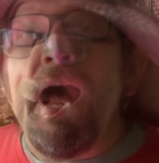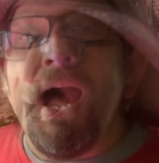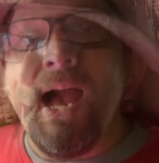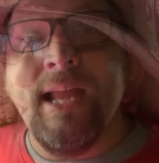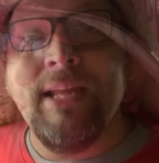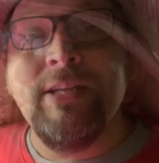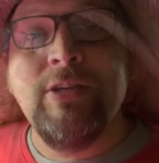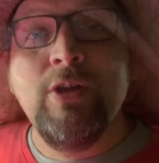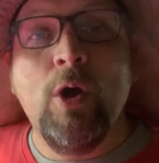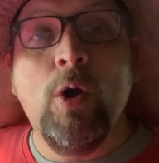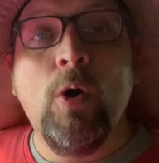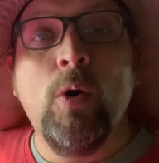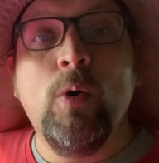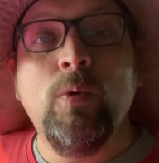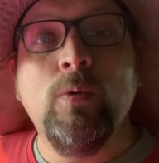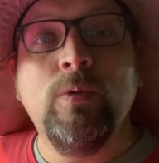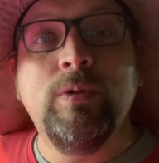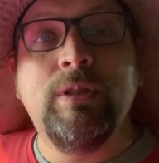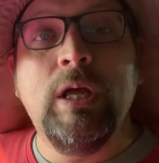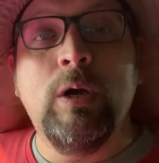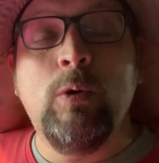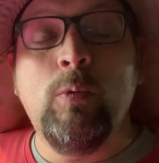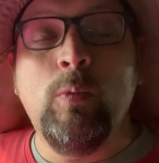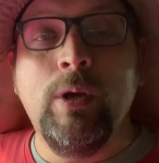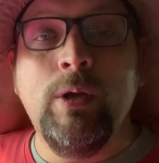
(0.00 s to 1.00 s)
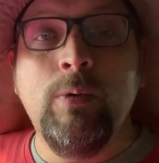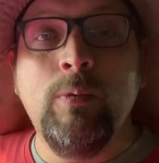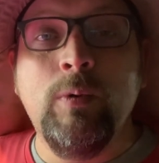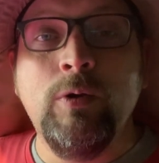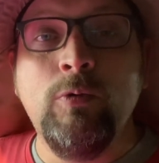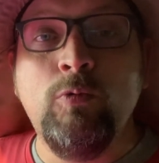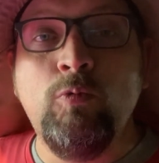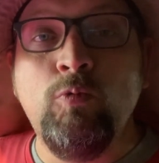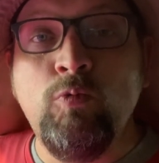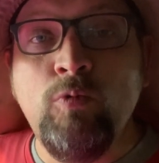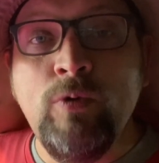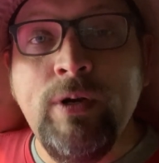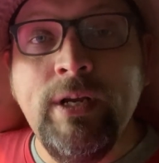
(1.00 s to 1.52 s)
I know that we
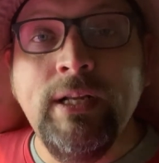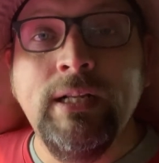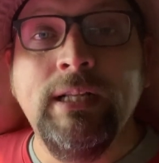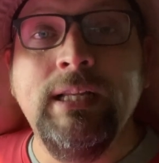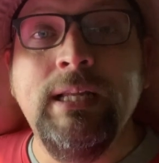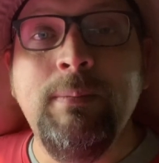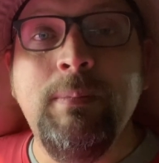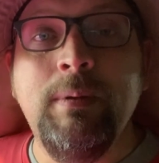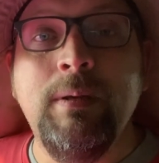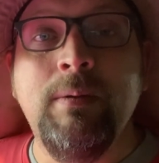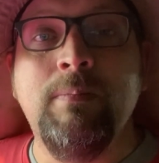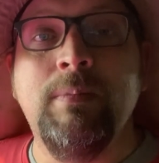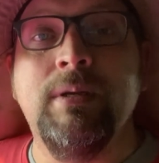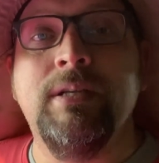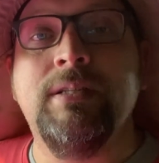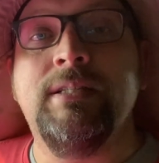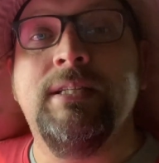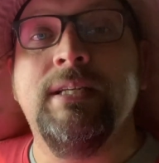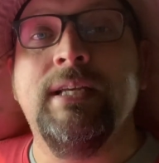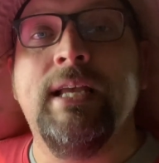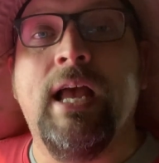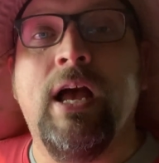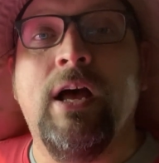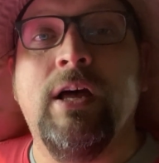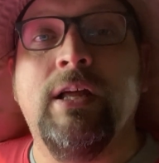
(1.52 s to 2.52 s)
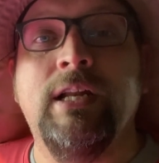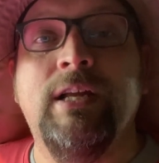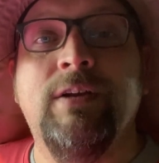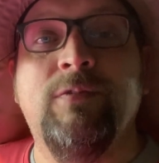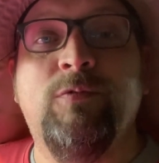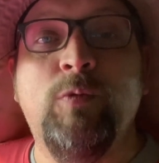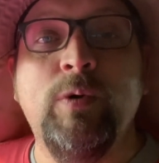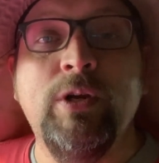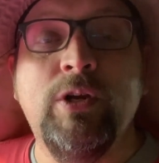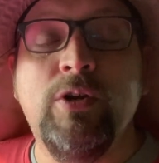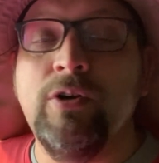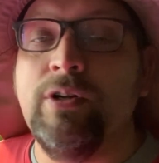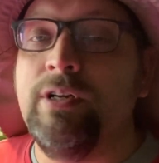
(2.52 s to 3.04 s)
would really be missing out if
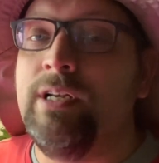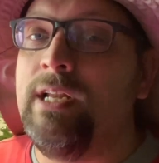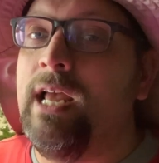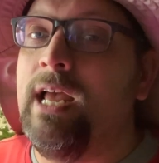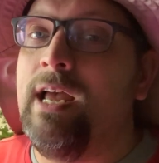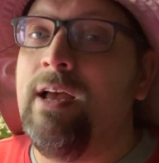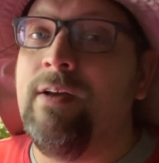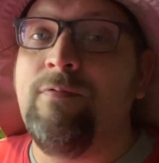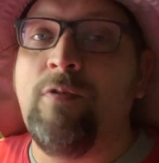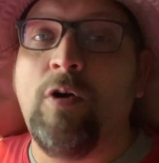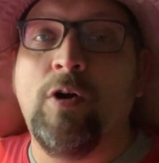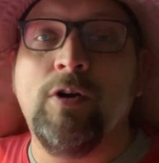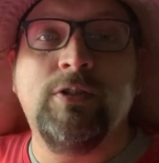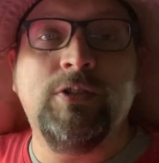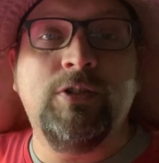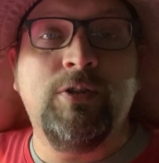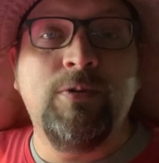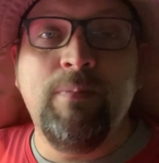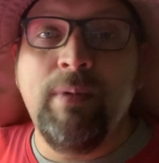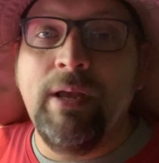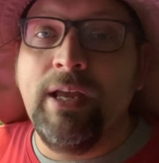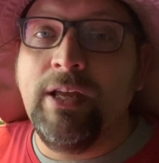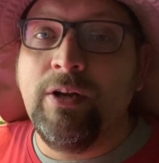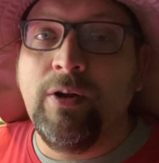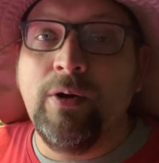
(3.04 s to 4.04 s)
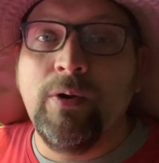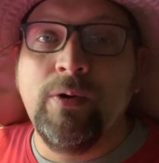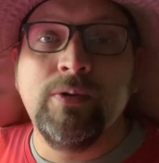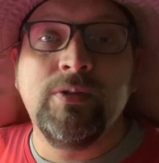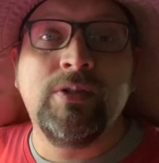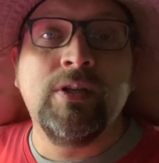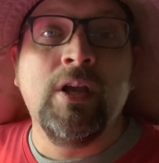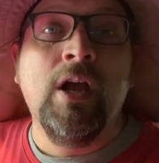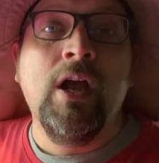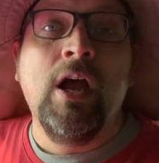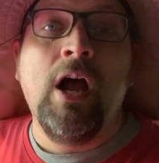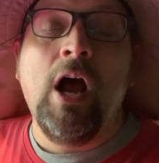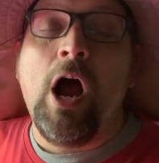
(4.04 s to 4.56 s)
we couldn't have our tomatoes,
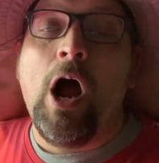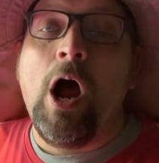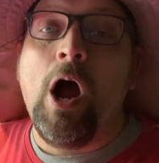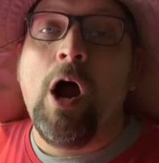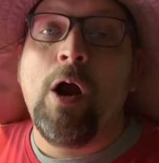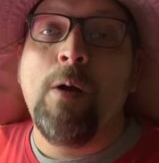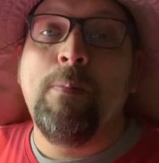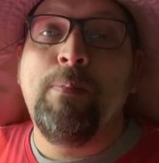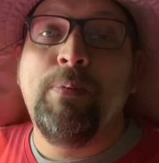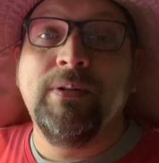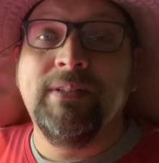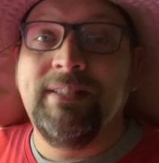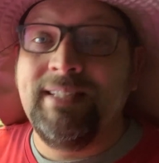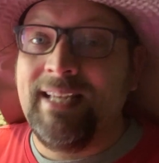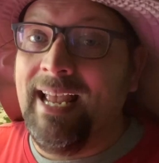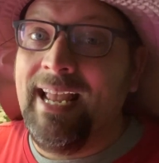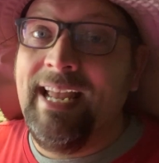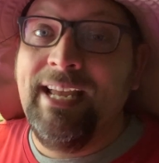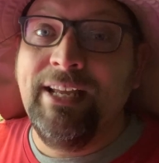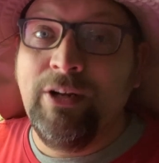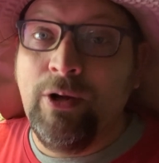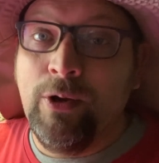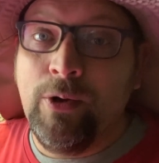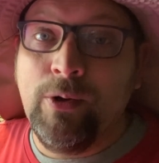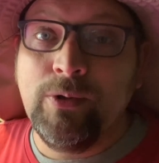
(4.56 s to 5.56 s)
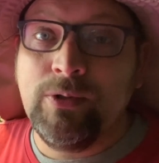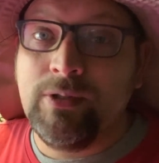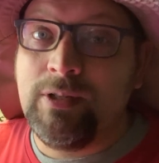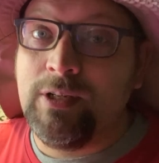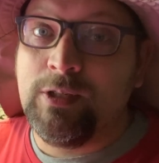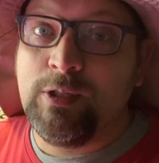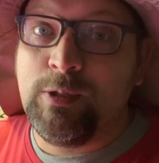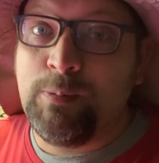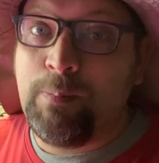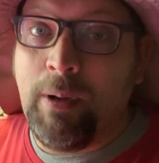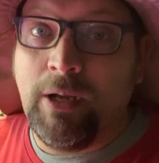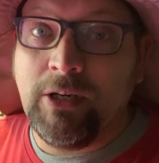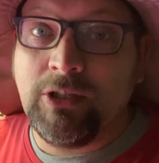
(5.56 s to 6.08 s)
our potatoes,
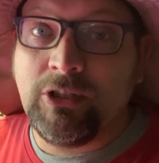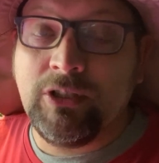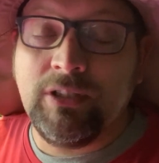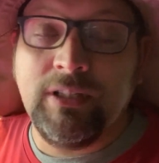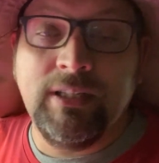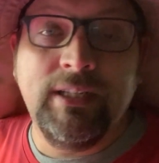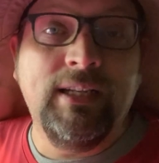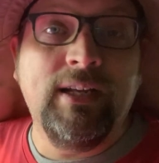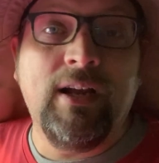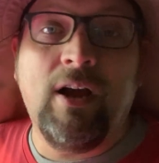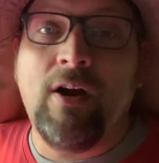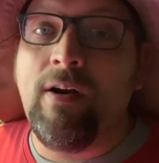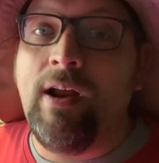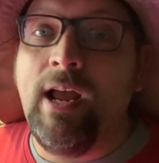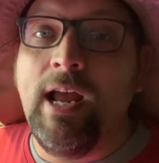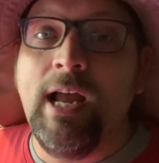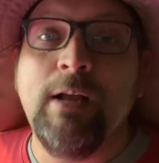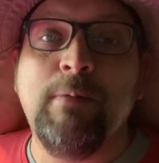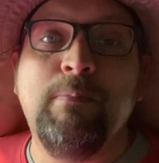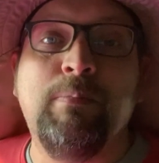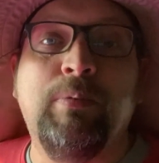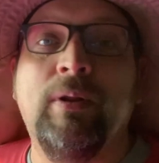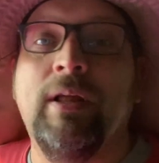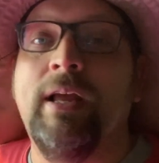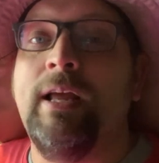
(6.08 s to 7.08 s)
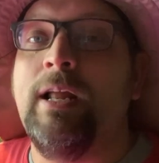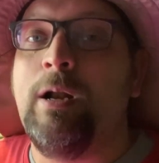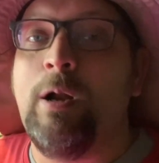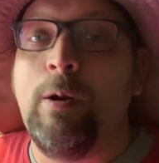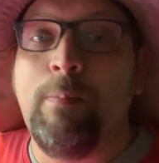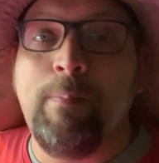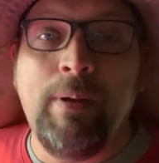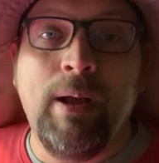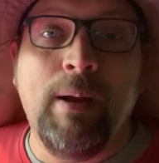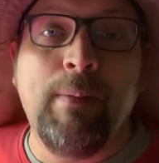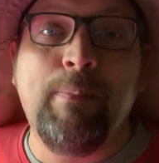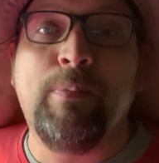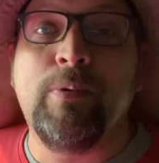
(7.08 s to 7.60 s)
especially our eggplant, our
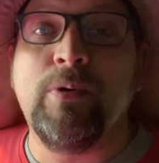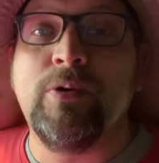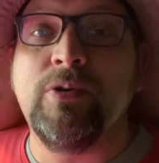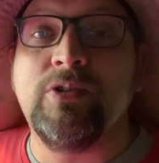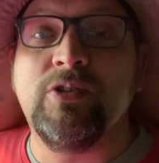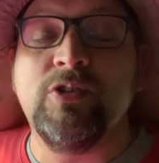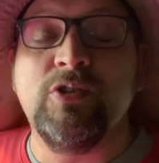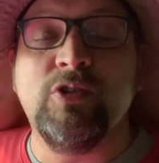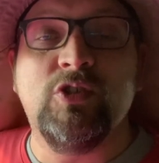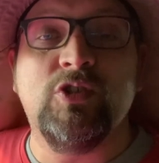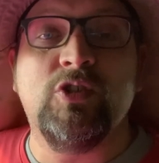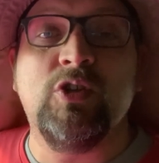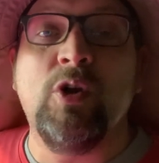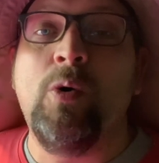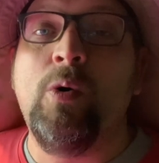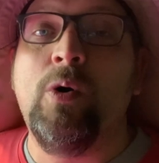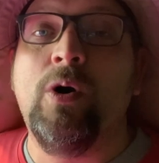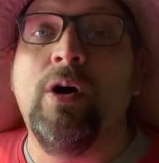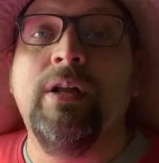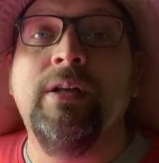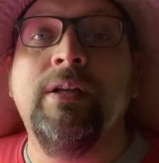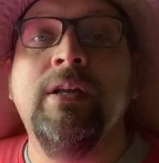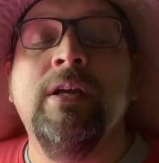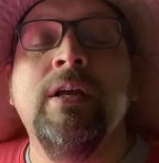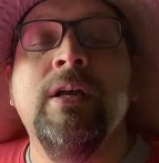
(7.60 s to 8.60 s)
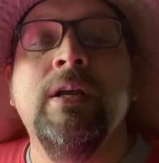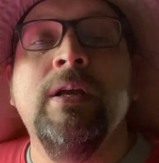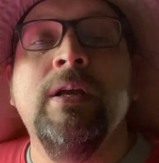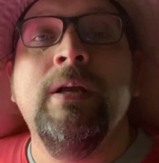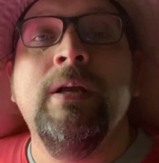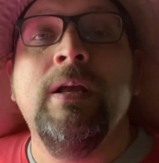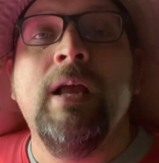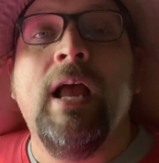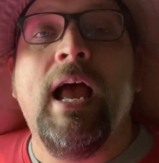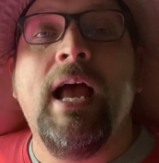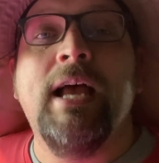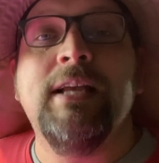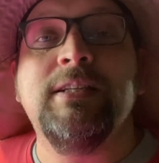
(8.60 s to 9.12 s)
peppers, and so on,
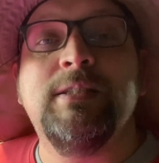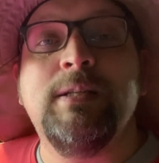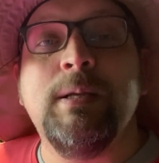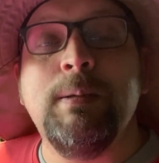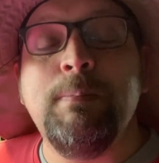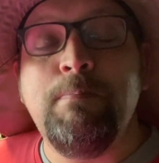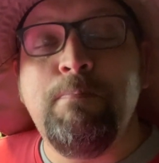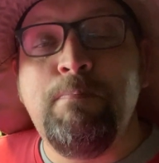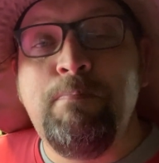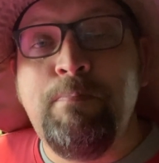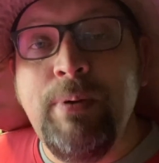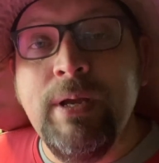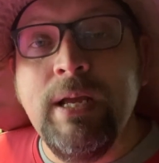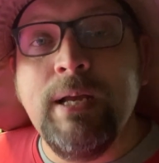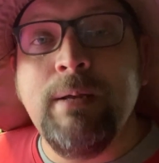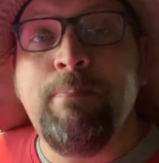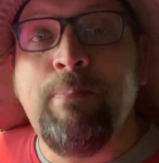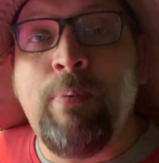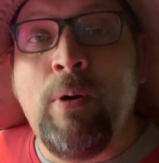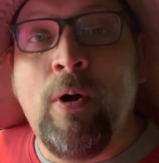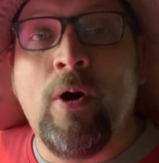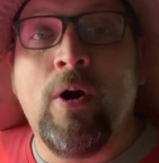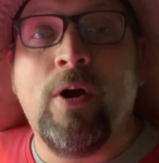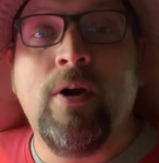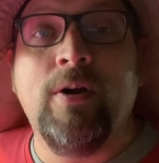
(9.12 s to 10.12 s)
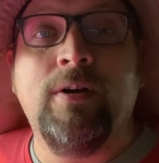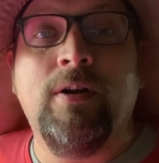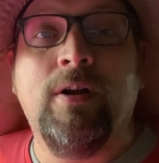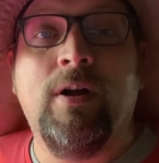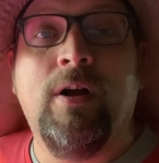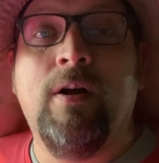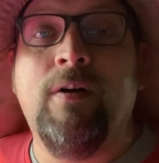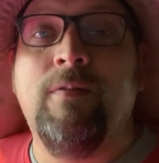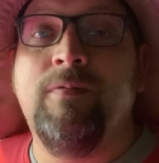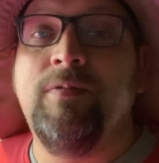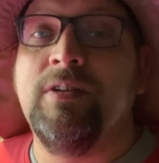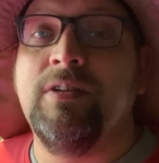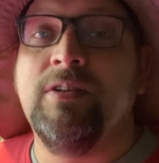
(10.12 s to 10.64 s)
as a big part
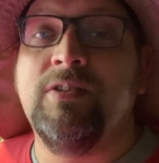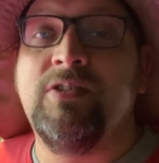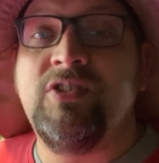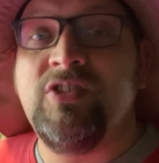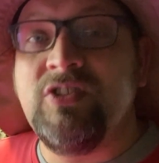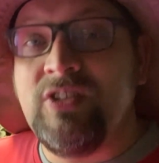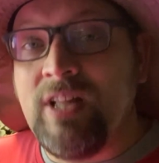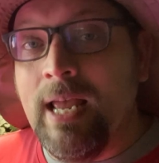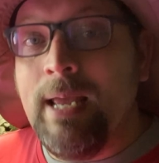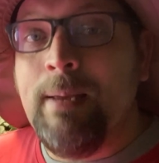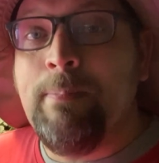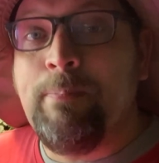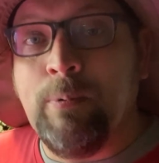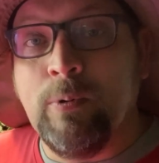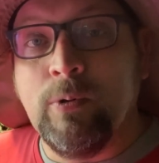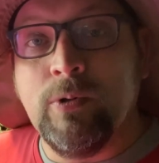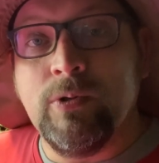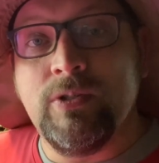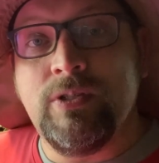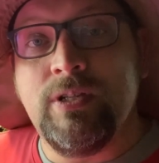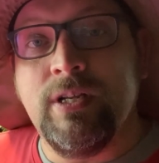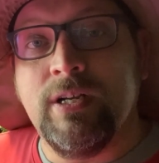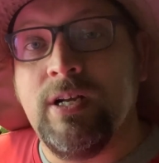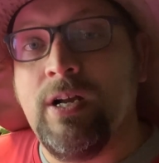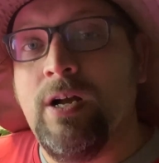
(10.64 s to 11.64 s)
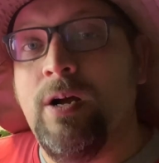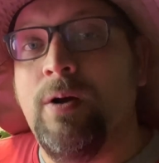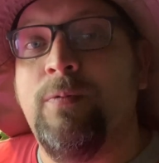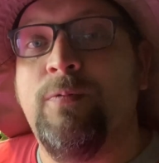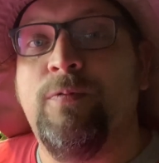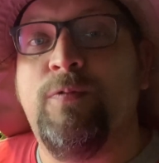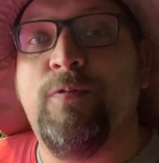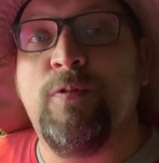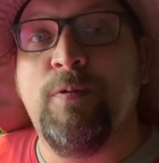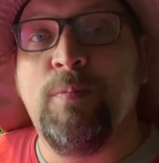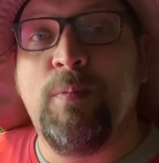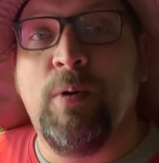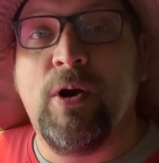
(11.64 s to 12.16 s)
of the staples that come
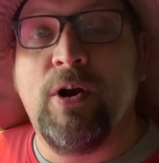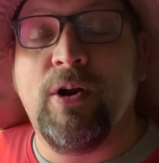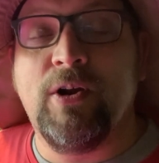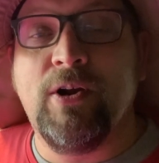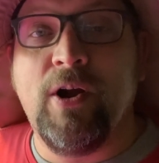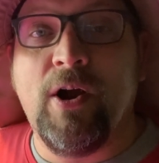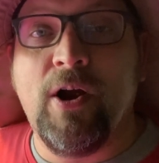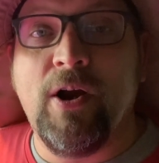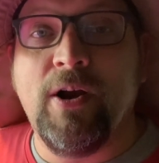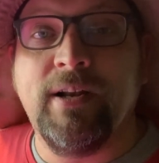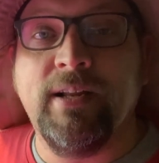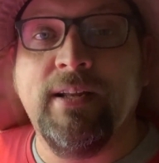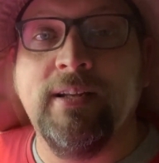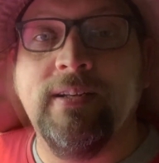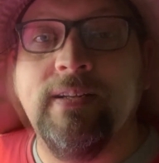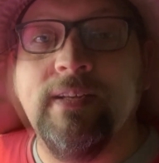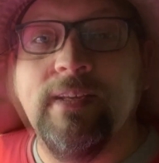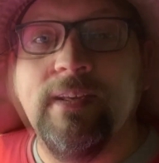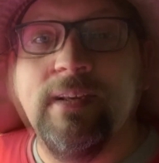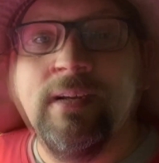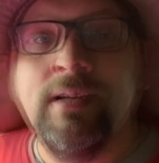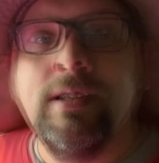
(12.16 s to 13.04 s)
from our garden.